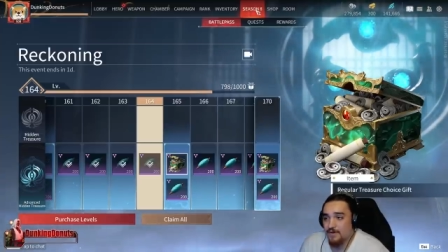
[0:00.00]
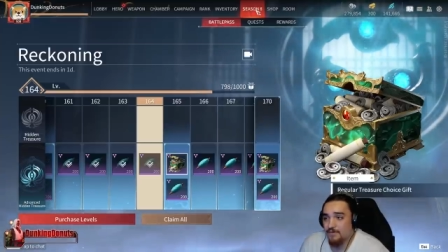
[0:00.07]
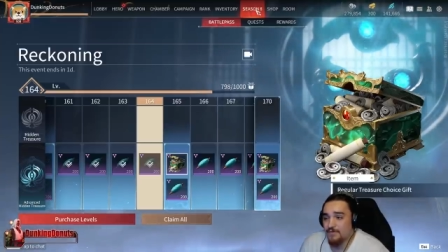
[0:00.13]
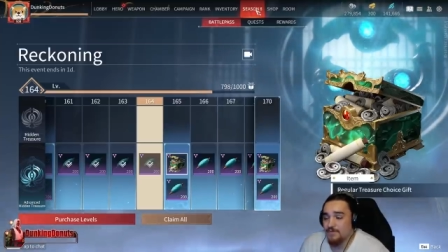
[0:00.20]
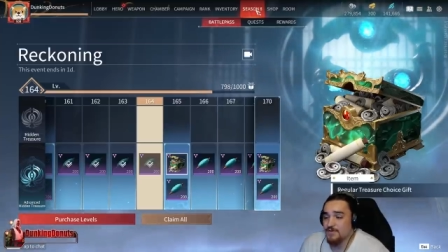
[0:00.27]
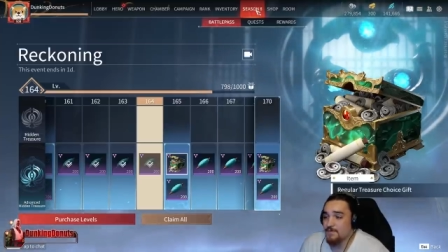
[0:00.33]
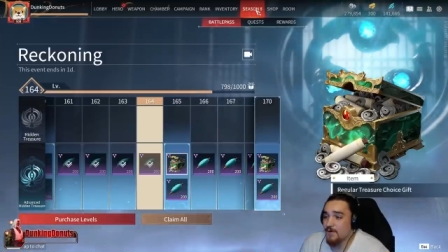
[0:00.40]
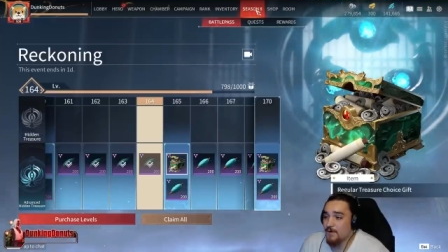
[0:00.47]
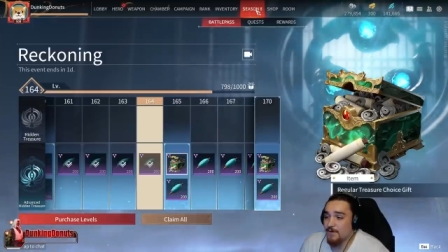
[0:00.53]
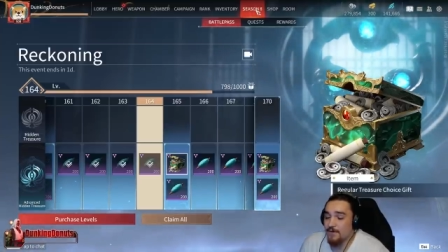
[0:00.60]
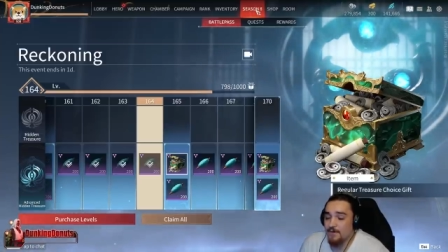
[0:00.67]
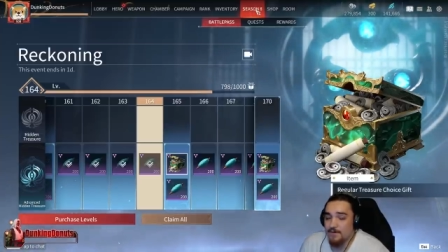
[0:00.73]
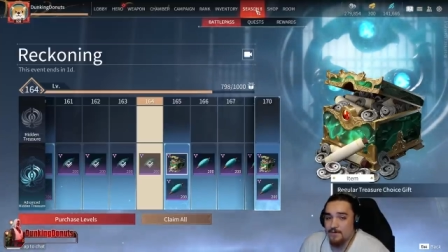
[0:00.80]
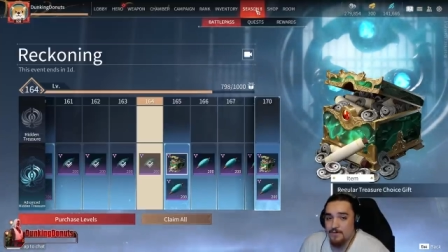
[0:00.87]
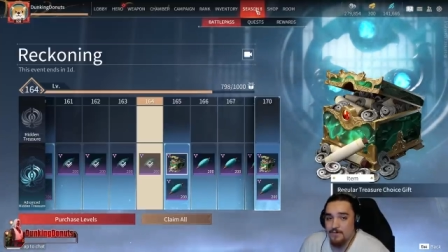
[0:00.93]
for
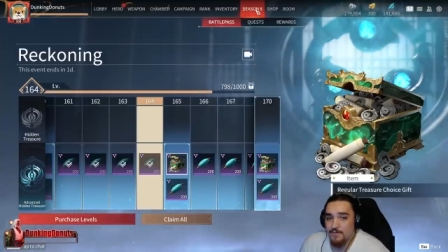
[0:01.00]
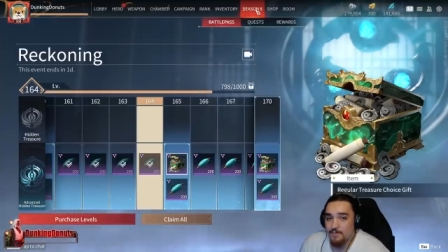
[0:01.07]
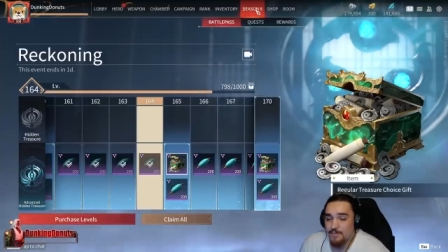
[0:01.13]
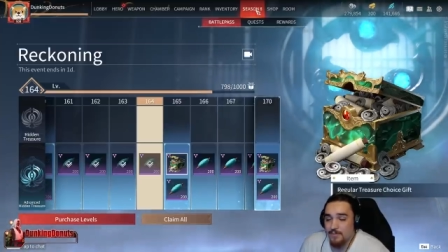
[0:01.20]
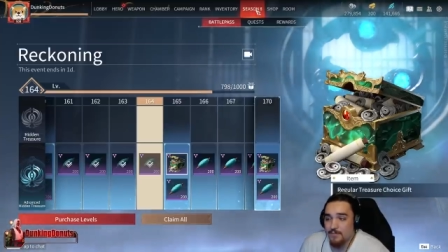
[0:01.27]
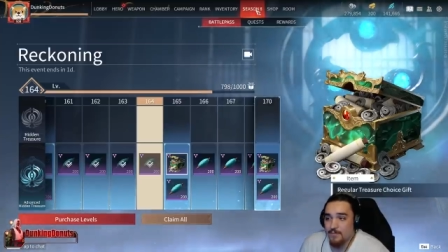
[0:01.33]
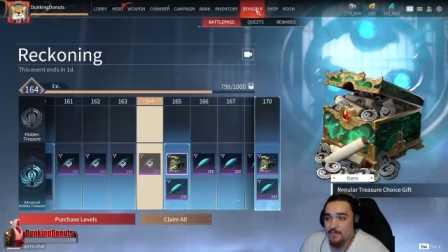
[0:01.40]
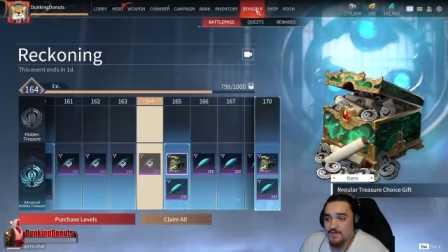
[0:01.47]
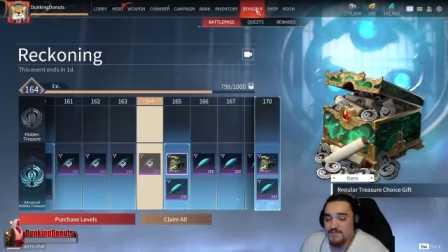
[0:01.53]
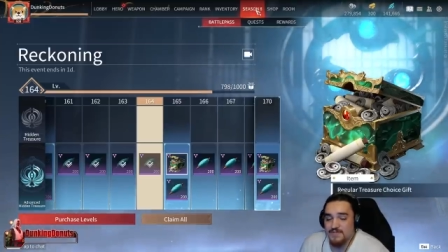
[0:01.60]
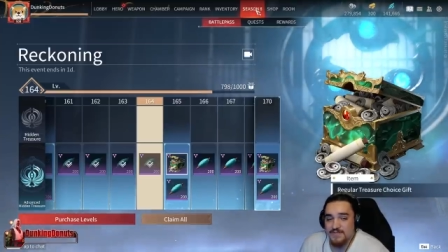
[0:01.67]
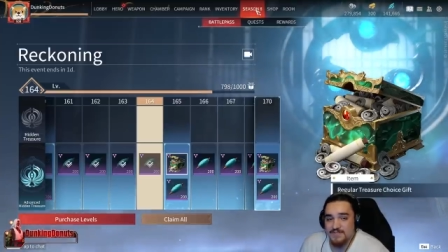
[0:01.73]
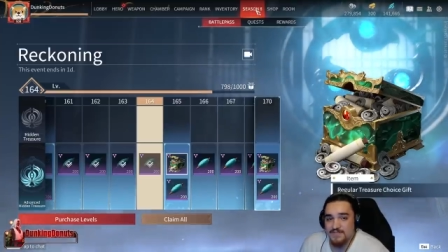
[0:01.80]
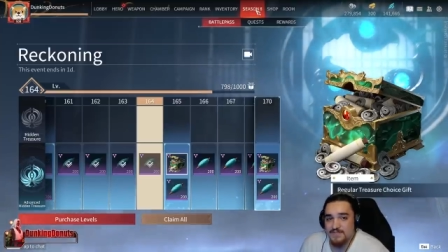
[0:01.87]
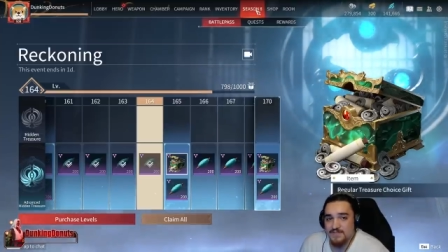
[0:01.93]
tomorrow or probably
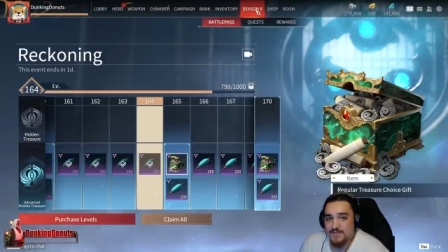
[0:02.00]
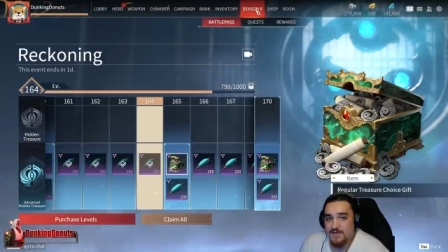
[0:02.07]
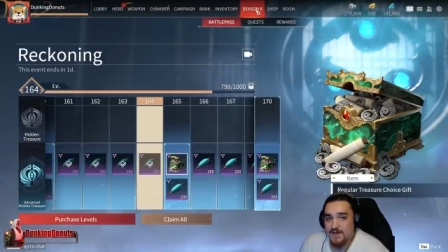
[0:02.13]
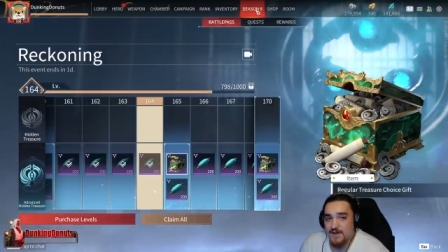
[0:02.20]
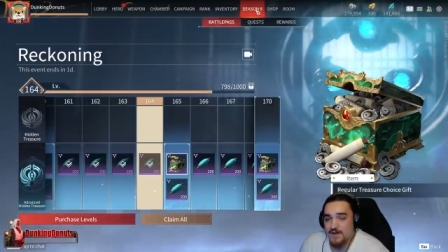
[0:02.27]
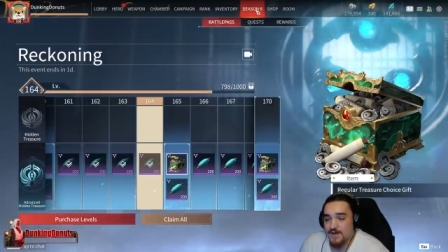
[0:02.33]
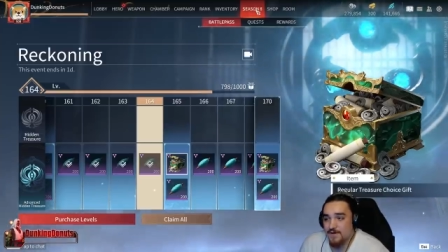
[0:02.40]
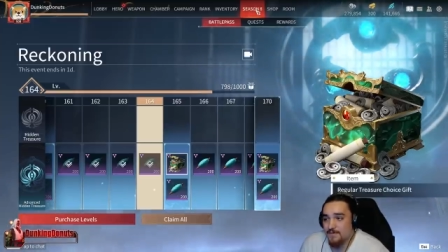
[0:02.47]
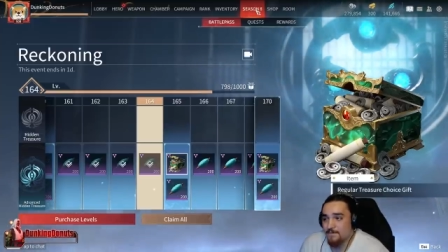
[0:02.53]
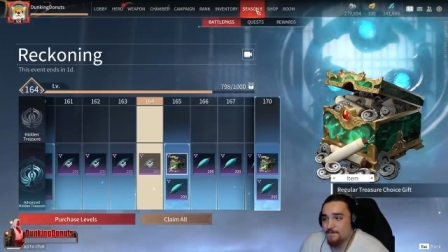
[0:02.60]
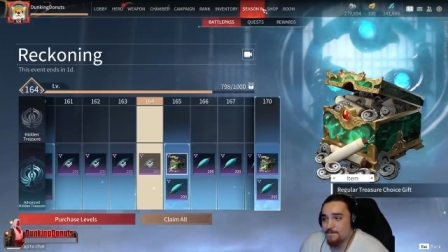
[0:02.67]
say season 9.